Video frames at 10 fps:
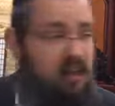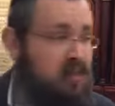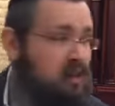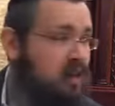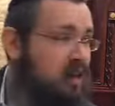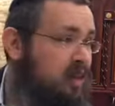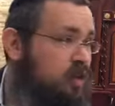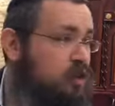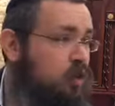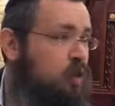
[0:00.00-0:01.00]

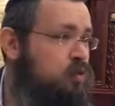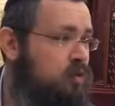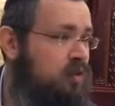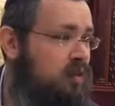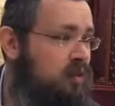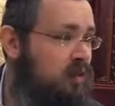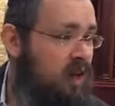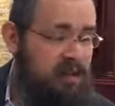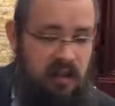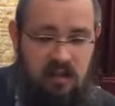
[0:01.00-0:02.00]
it's closer to
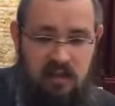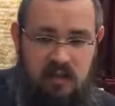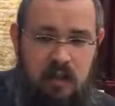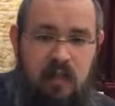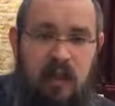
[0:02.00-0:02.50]
God's essence.